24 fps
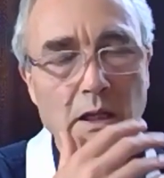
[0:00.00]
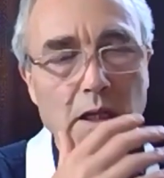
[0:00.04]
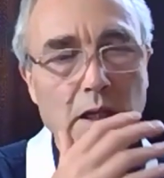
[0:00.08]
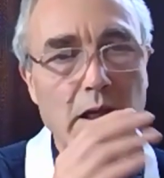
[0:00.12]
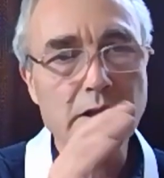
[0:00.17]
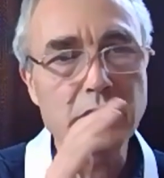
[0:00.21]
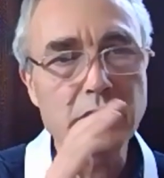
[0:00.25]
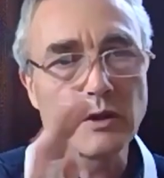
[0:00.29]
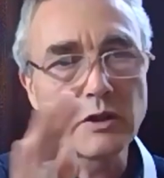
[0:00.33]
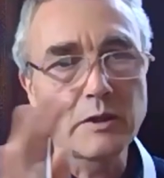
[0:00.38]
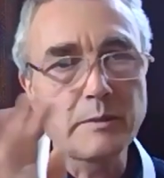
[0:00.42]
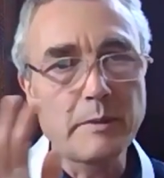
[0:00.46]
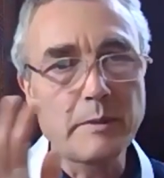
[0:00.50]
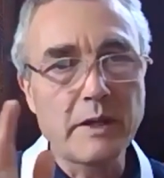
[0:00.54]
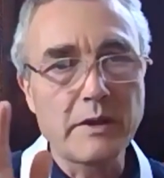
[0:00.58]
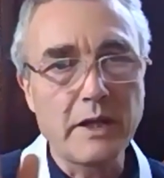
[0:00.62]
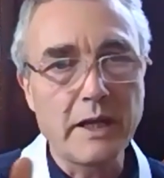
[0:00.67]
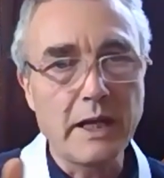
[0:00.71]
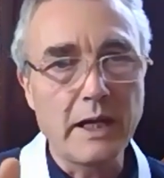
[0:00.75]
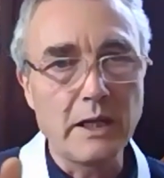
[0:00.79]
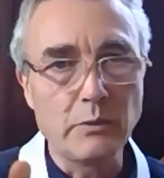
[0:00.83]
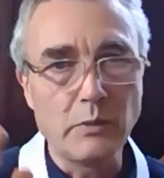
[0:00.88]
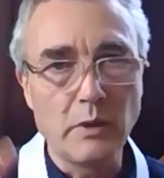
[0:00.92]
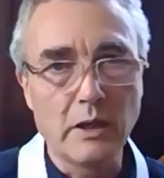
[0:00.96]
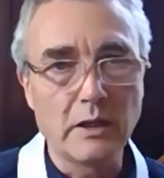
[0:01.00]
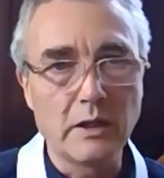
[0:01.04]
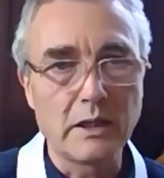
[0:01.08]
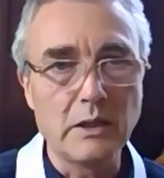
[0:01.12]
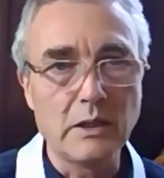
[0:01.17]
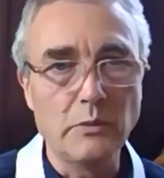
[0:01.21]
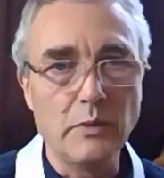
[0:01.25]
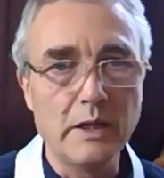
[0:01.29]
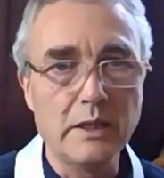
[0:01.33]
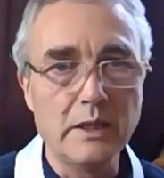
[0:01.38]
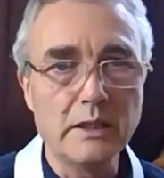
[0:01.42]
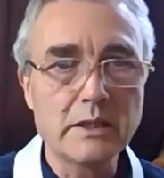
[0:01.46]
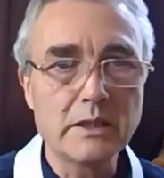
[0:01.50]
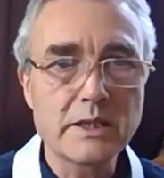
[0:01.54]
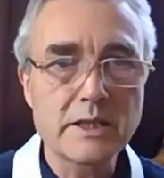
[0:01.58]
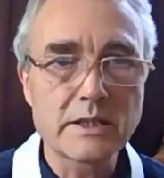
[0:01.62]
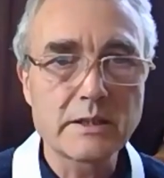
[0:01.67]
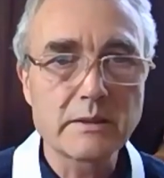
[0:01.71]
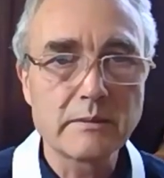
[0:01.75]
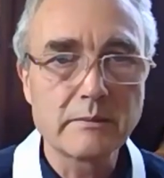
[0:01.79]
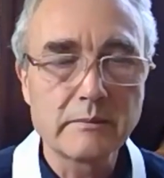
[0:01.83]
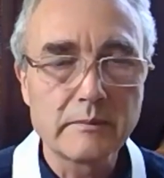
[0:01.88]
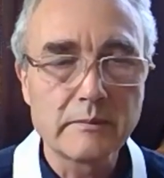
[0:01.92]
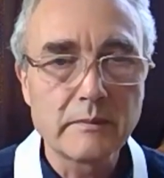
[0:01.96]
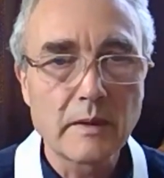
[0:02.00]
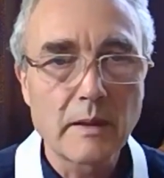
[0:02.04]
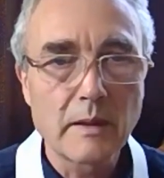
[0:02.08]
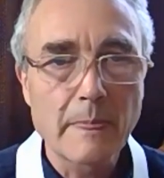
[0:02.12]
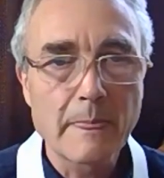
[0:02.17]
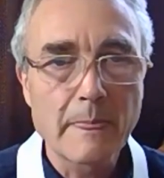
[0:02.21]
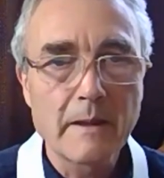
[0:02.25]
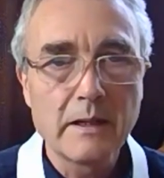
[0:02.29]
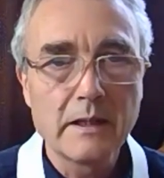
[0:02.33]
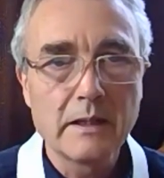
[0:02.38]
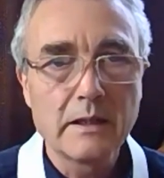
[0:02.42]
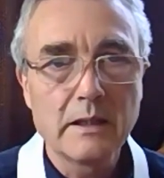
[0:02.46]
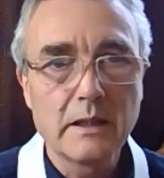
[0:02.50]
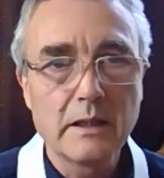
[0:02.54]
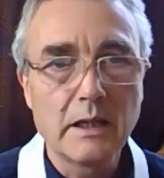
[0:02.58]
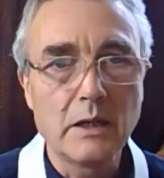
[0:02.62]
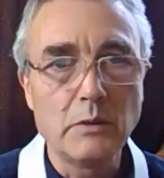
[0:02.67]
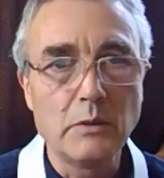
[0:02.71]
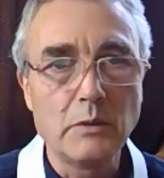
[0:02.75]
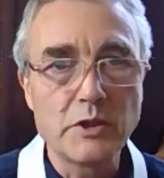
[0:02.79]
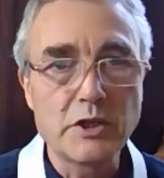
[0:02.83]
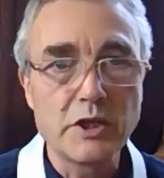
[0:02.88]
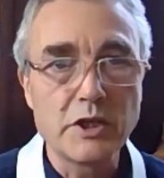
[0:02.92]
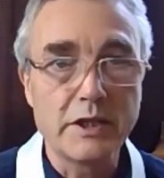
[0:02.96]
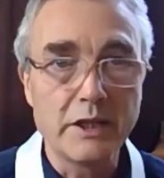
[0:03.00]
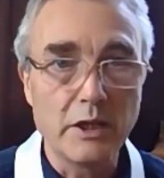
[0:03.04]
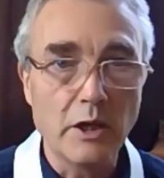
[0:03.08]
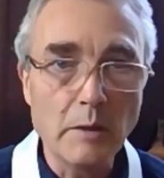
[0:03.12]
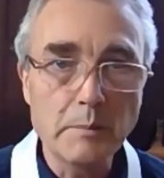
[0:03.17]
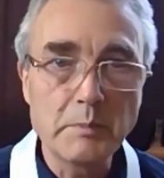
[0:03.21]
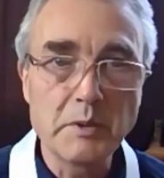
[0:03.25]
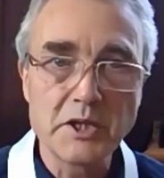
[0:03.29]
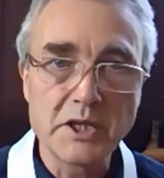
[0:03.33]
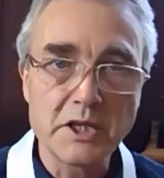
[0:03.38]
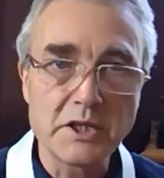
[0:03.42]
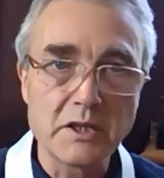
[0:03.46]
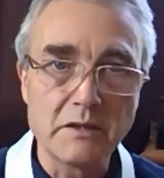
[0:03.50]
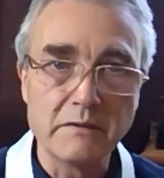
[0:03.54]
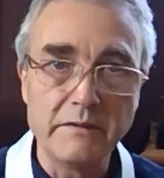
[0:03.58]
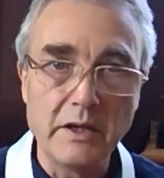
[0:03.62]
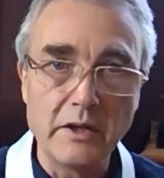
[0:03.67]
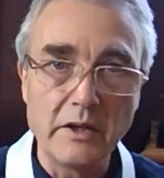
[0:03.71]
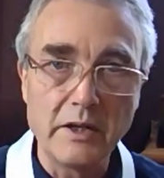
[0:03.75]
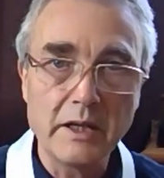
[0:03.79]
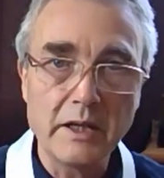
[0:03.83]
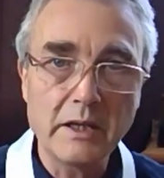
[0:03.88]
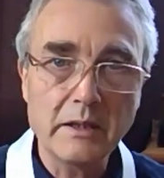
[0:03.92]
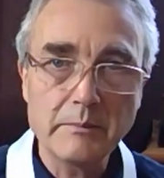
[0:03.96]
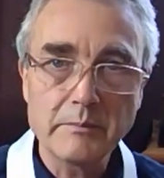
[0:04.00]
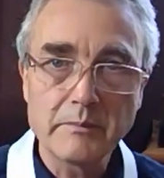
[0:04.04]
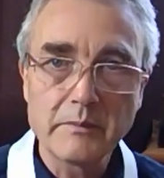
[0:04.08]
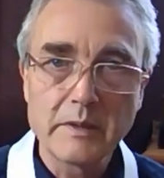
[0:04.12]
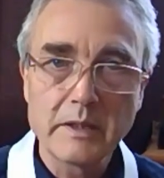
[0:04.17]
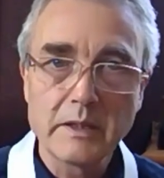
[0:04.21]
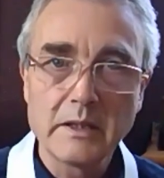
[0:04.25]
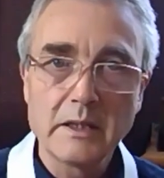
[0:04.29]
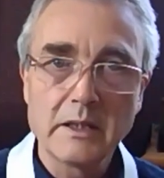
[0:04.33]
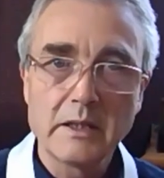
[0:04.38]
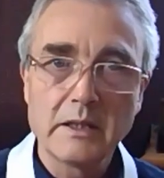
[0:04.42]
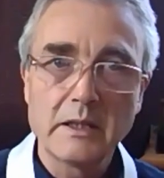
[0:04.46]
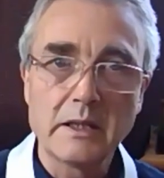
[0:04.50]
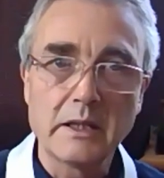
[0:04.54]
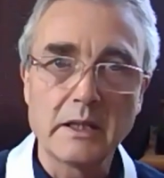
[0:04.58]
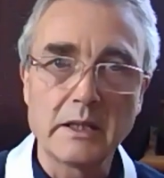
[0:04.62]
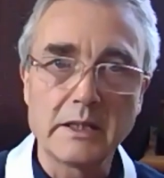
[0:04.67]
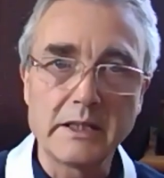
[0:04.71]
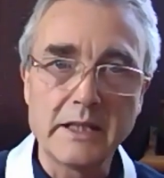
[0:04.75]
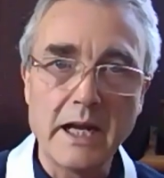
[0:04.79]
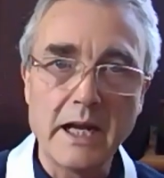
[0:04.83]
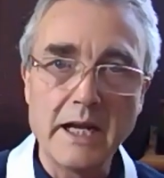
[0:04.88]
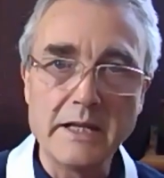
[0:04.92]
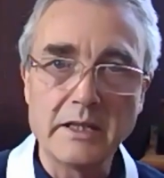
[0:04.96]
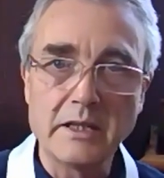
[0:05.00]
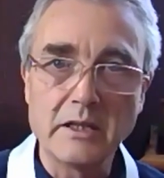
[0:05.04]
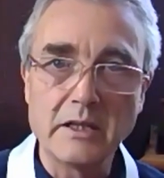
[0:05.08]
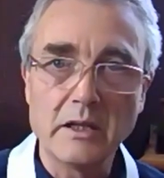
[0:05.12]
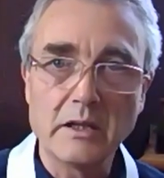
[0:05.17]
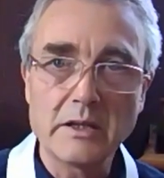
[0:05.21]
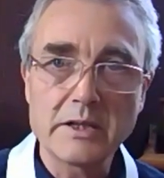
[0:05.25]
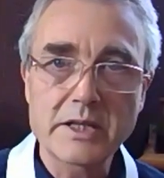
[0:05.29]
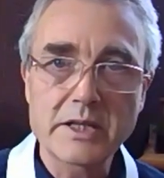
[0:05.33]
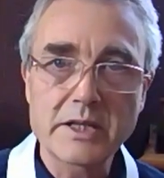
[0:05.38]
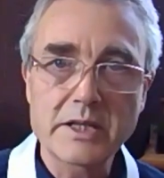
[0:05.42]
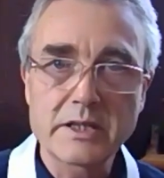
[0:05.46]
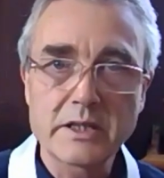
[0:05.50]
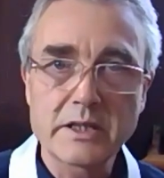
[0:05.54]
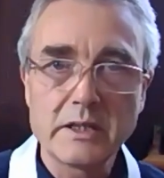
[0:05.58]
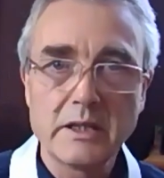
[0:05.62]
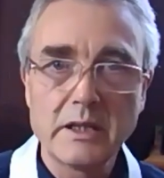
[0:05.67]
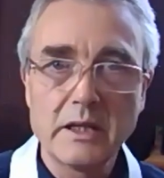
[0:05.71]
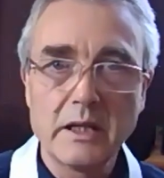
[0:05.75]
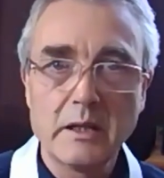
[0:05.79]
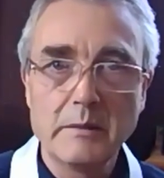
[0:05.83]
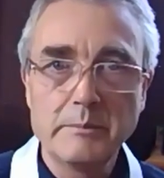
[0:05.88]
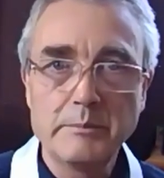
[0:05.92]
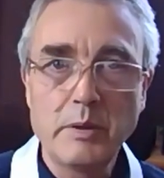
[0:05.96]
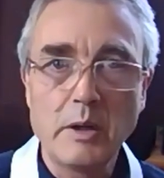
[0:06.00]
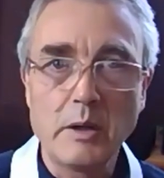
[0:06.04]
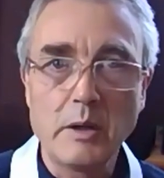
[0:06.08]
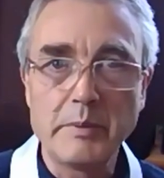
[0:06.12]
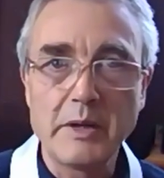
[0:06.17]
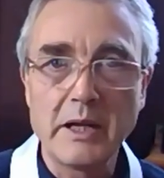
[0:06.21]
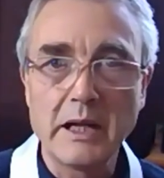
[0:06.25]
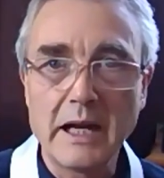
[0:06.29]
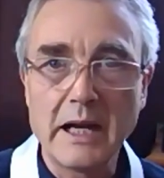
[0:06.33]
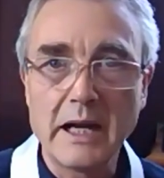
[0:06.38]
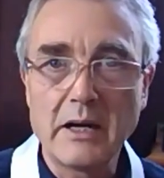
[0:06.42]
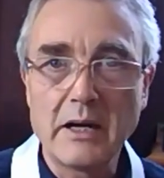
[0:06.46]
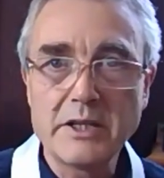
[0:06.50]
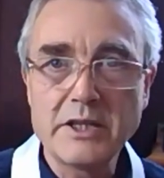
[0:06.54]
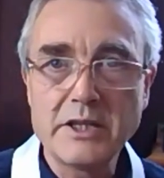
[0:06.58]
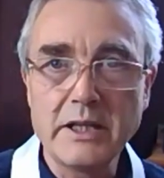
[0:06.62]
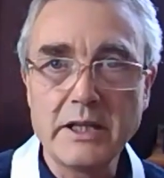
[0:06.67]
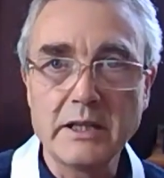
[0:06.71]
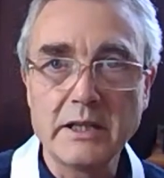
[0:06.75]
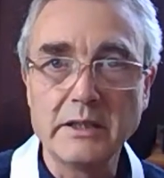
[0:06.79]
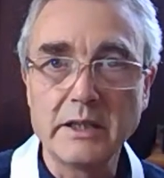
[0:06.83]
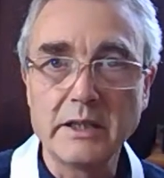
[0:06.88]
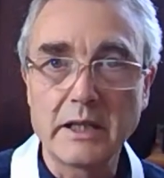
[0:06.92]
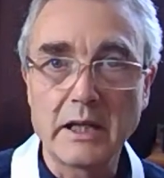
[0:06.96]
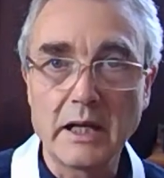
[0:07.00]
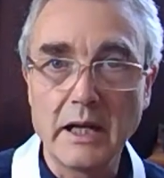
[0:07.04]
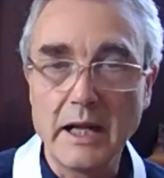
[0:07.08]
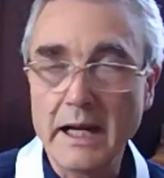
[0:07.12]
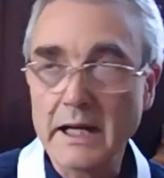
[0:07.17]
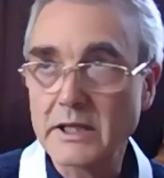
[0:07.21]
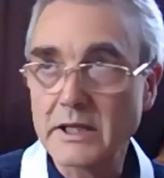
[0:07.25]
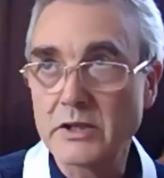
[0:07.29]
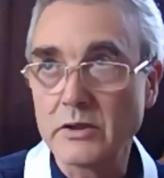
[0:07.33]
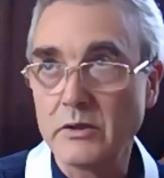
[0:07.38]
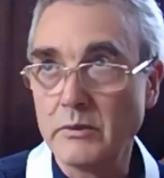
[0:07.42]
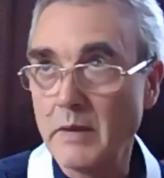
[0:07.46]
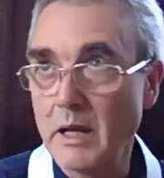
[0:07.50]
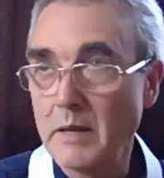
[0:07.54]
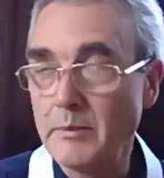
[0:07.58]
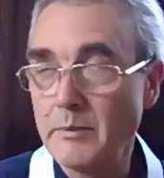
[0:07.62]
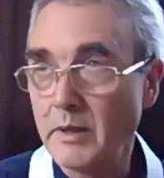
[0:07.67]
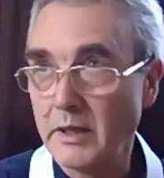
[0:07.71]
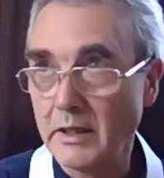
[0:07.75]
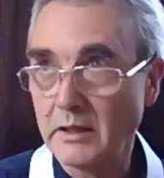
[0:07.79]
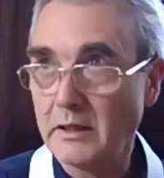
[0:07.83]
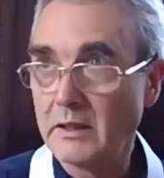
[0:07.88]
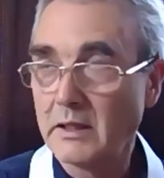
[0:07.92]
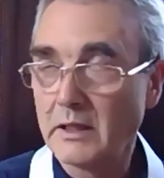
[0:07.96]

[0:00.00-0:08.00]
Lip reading: I talked about the 8 worldly winds, which are the opposite of virya, gain and loss, popularity and neglect, or maybe